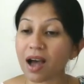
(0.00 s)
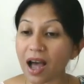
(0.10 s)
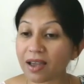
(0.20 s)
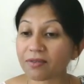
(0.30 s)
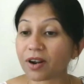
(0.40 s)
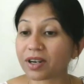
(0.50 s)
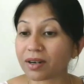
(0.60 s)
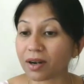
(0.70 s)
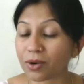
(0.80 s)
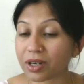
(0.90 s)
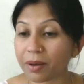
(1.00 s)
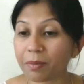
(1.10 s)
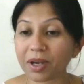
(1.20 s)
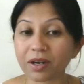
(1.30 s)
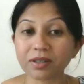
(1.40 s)
I have not included them
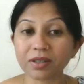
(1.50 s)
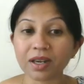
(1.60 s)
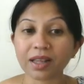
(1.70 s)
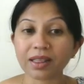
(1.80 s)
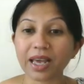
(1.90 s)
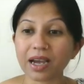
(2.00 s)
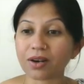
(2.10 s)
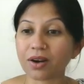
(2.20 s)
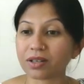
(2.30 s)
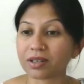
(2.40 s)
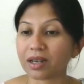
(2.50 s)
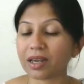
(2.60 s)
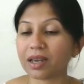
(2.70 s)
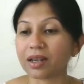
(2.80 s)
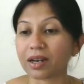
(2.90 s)
because they are not
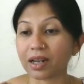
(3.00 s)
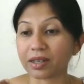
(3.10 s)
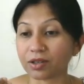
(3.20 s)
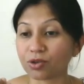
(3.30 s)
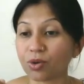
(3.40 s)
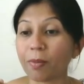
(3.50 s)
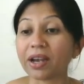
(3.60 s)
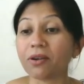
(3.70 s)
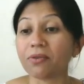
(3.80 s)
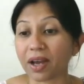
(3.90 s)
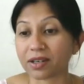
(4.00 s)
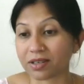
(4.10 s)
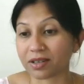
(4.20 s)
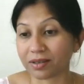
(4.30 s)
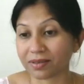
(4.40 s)
really related to
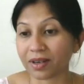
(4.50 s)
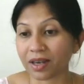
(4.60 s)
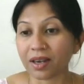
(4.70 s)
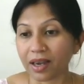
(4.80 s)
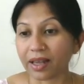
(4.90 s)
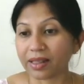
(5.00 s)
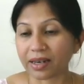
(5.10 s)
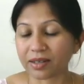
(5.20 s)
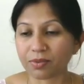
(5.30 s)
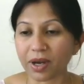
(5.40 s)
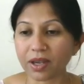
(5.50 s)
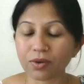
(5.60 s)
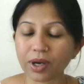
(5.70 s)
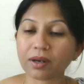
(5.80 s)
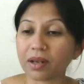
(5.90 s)
manufacturing, and that is why
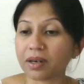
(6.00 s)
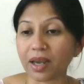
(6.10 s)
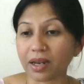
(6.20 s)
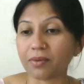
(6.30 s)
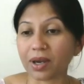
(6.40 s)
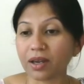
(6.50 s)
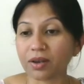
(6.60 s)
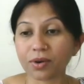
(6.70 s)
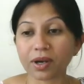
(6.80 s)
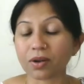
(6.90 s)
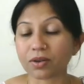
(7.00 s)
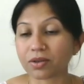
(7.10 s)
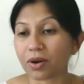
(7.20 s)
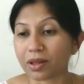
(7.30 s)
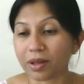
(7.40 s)
you can, in any way, you can
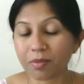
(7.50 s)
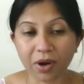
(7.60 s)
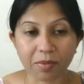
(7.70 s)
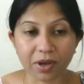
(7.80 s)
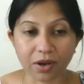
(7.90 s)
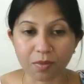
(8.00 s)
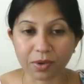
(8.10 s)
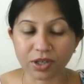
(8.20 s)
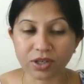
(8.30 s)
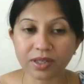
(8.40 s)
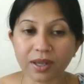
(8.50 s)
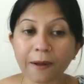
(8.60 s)
also call them primary operations.